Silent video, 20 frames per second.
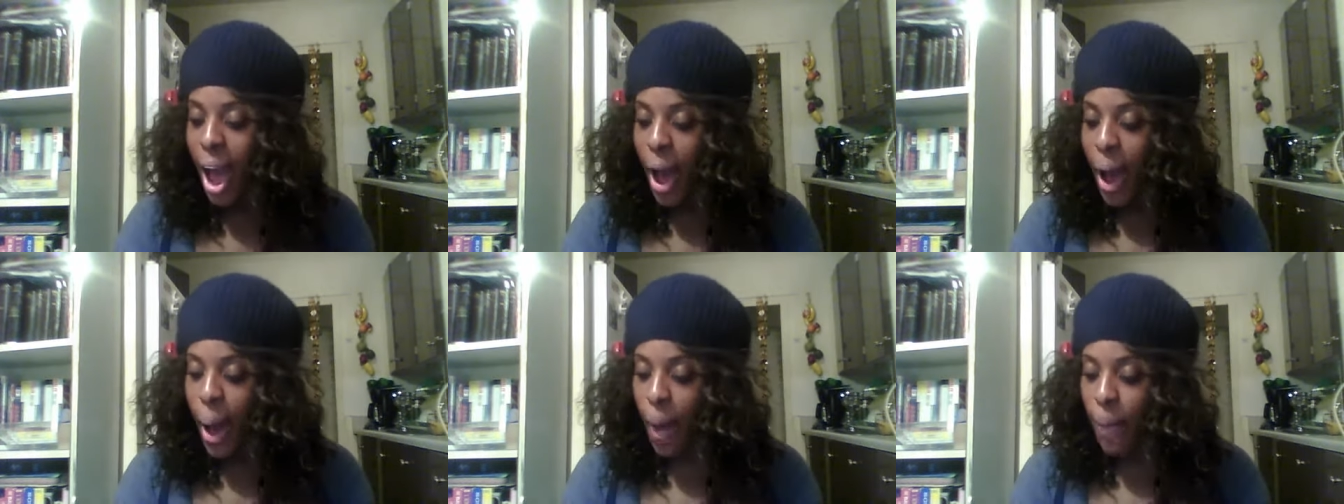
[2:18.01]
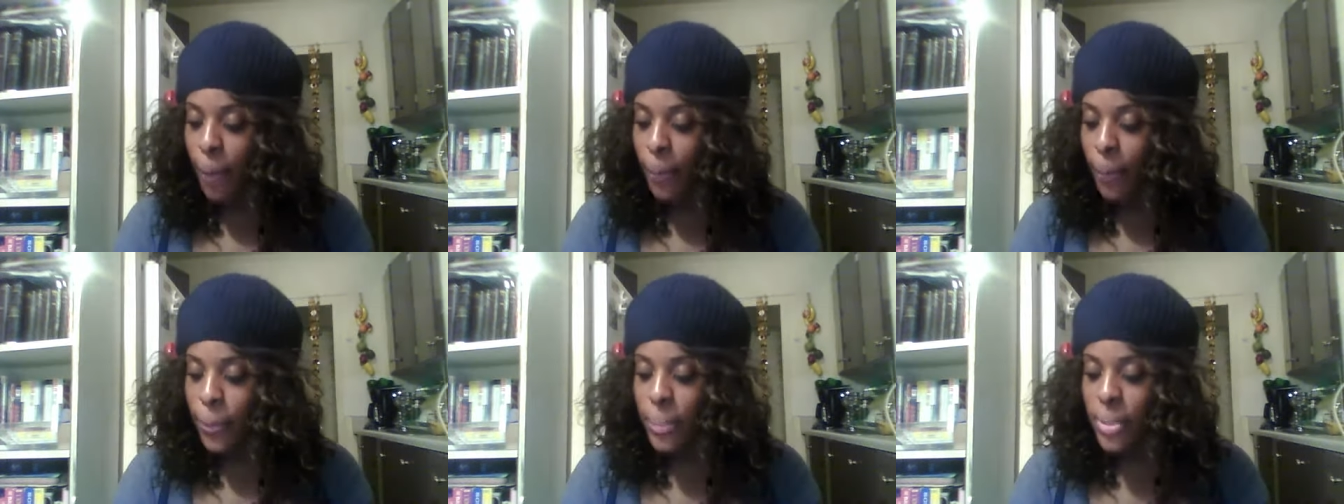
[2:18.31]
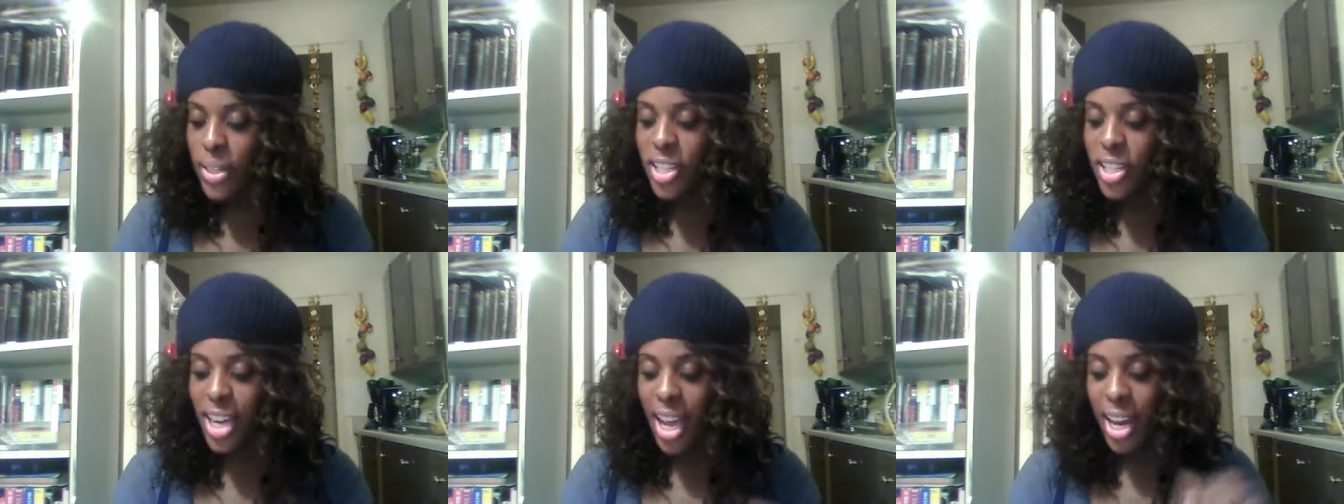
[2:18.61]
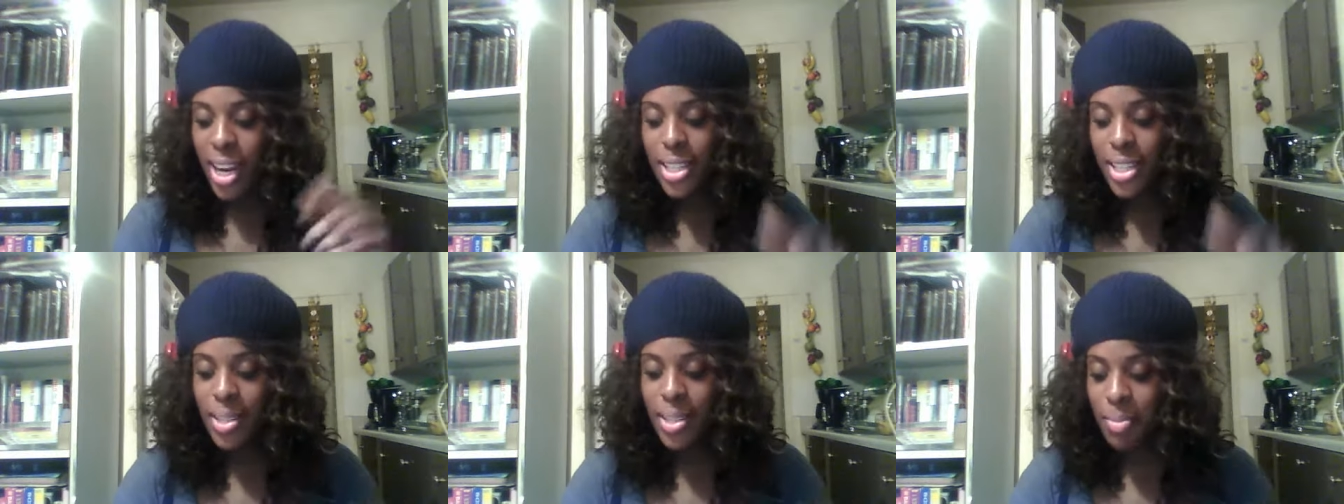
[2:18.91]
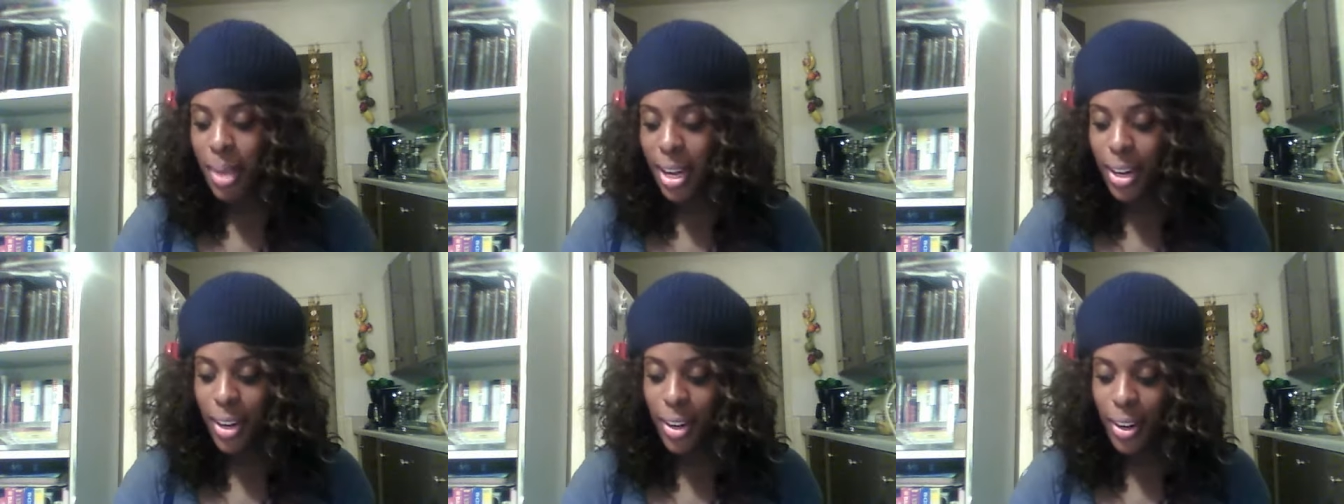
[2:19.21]
um, shout out to
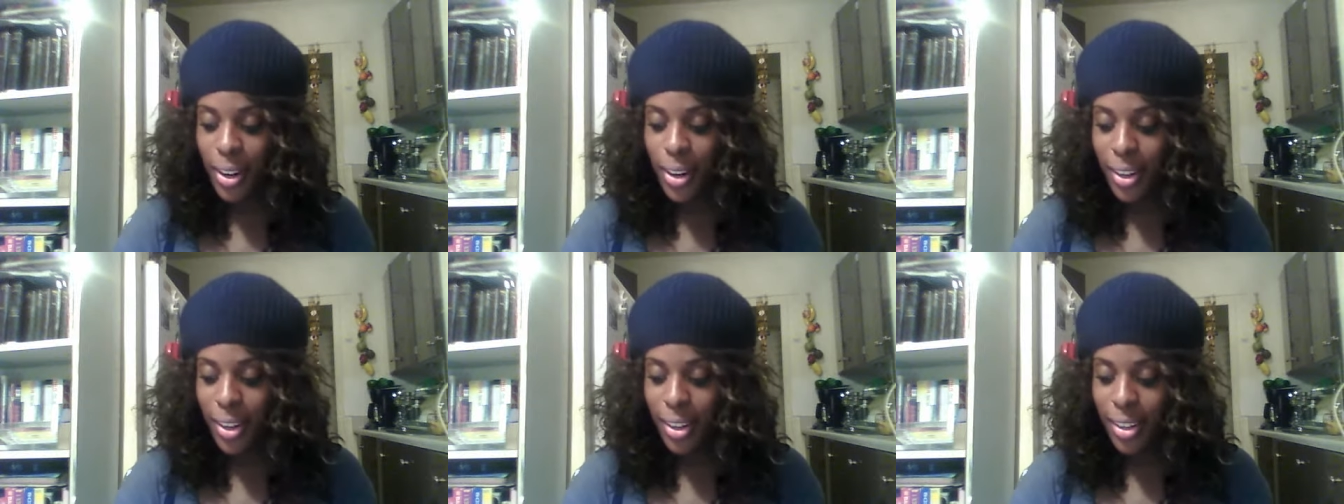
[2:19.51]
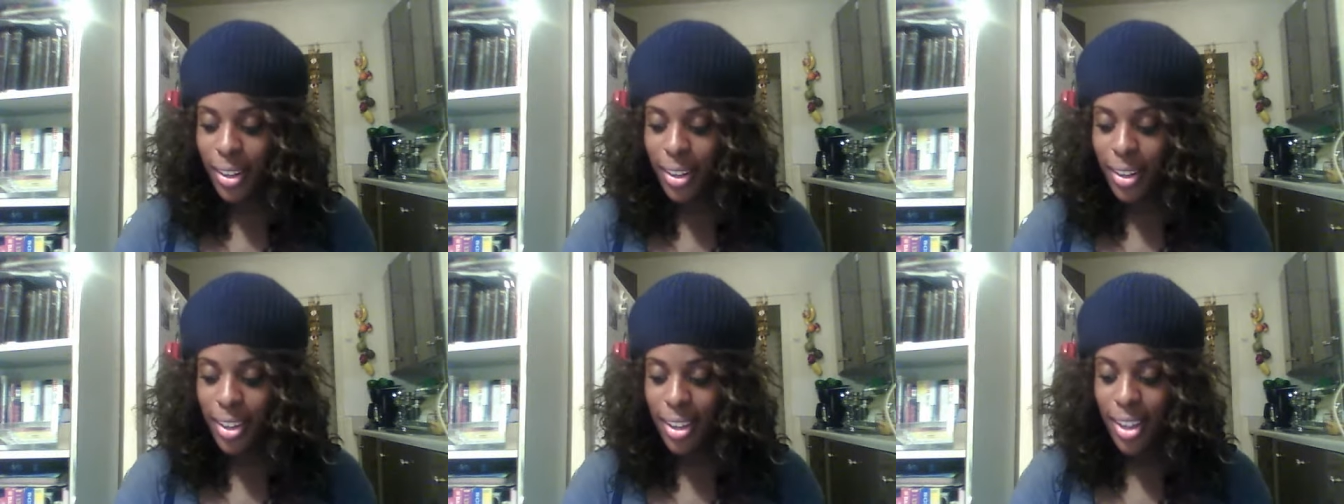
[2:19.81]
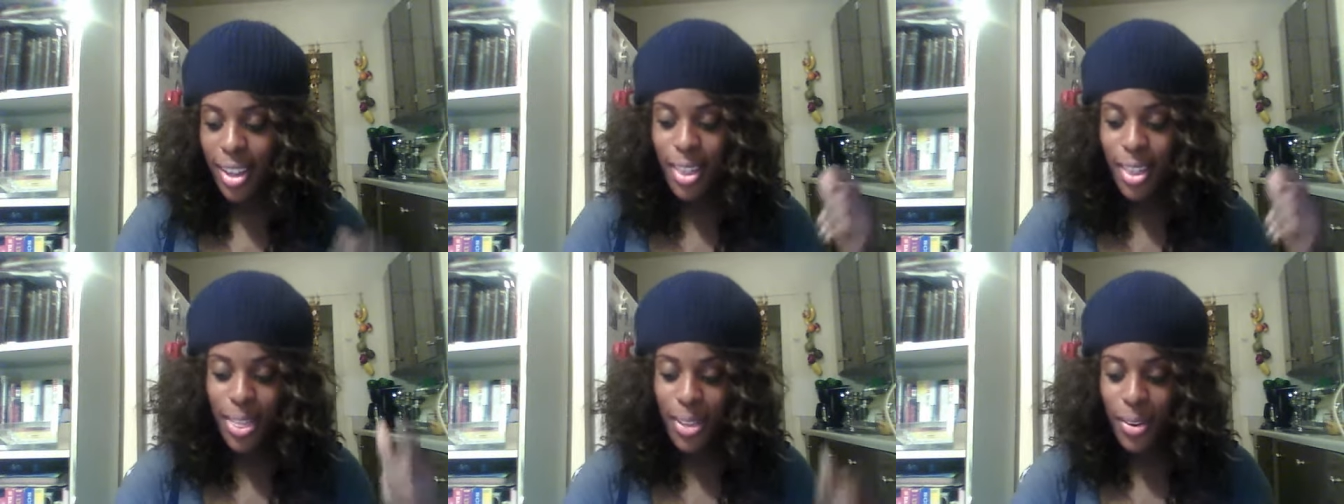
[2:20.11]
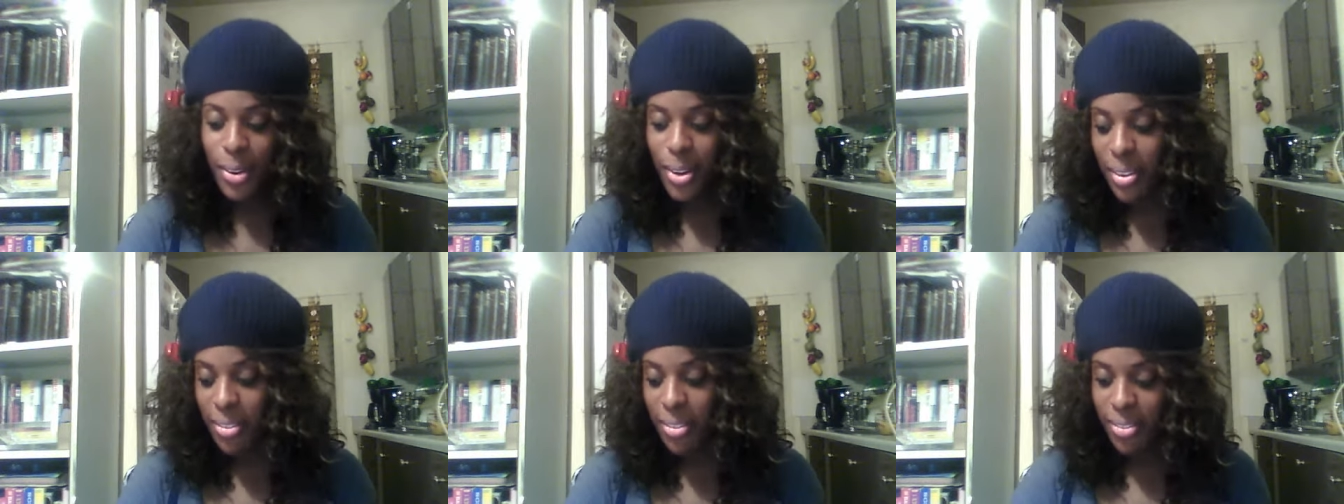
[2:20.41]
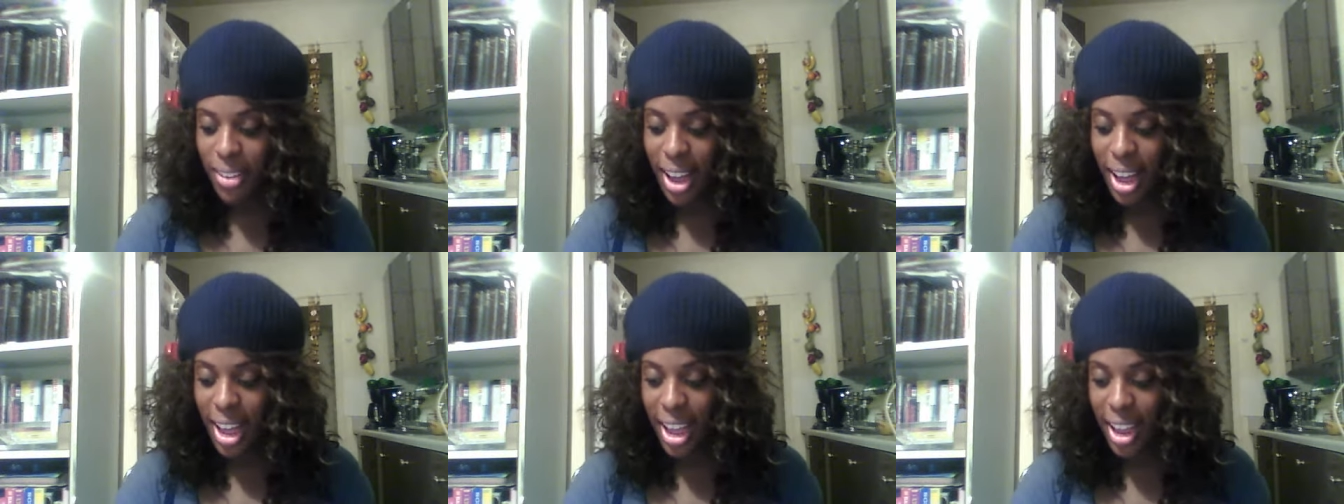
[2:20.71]
my girl,
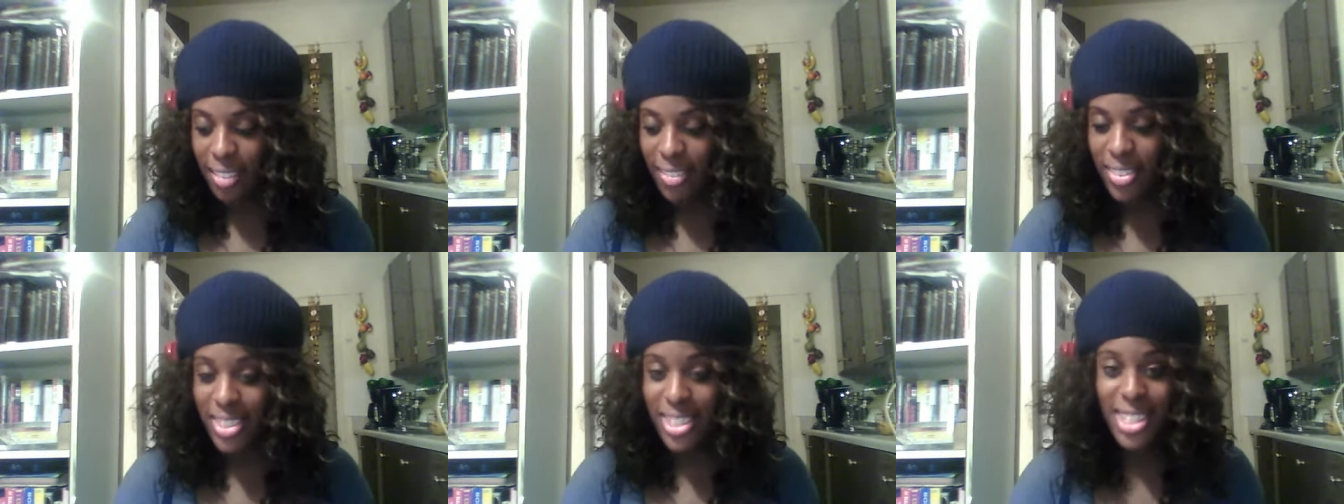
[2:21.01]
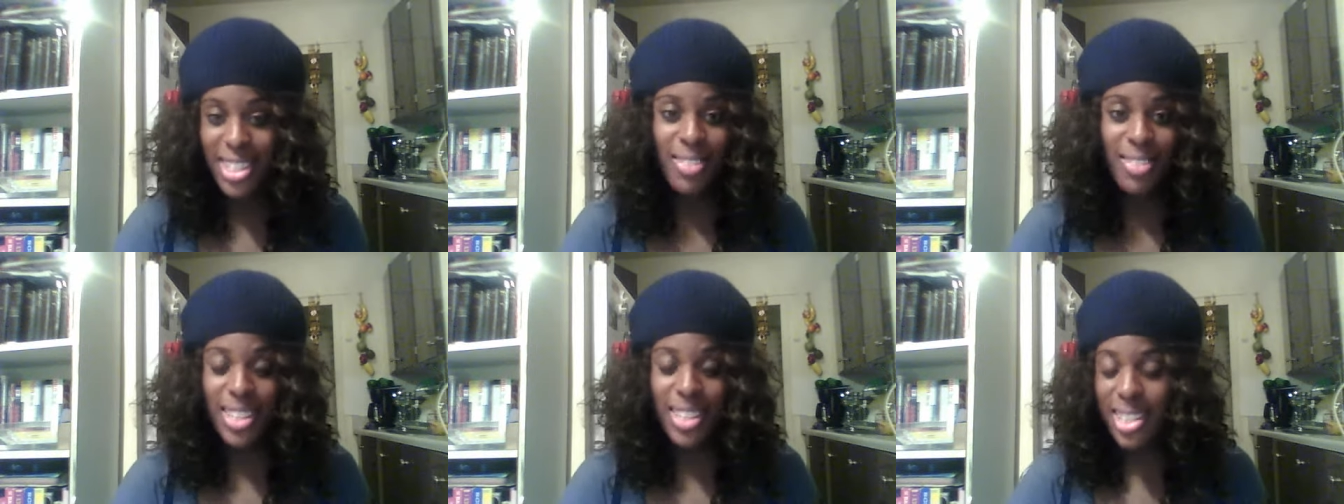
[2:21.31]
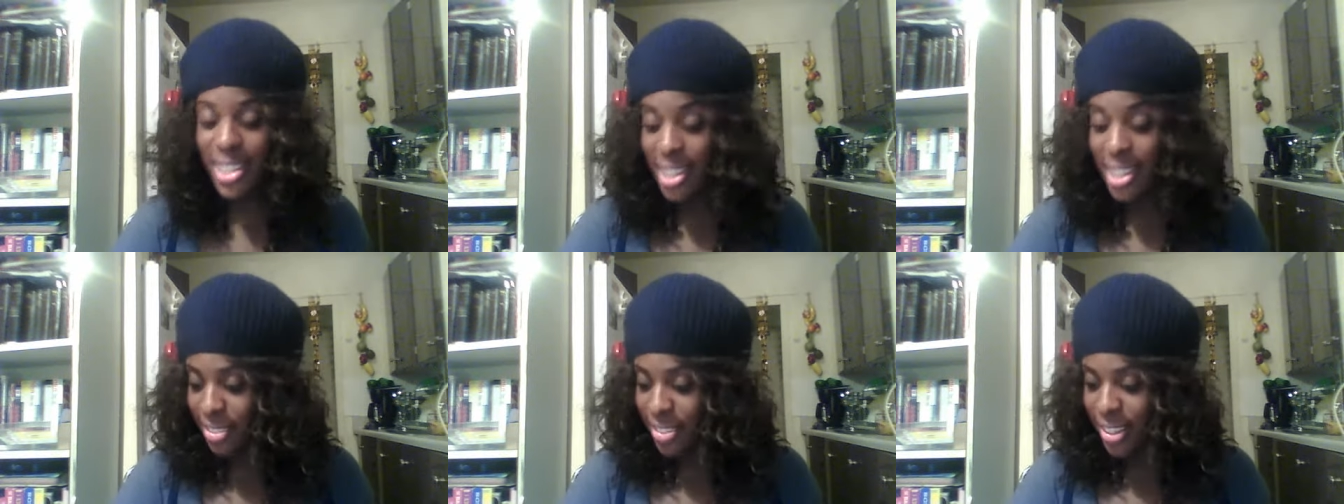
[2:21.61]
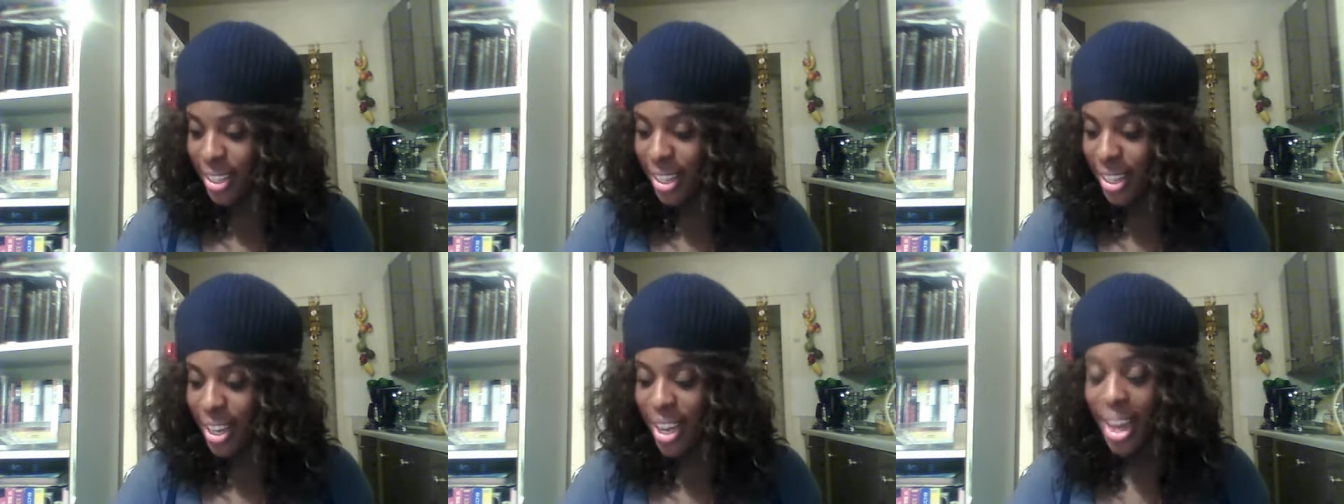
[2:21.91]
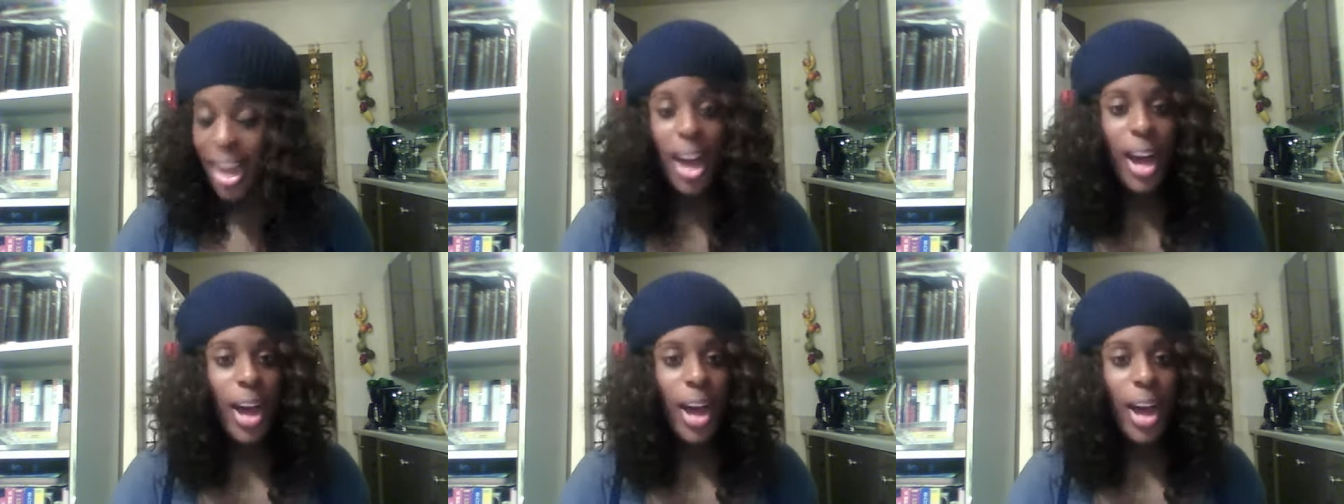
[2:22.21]
35 Diva Diva.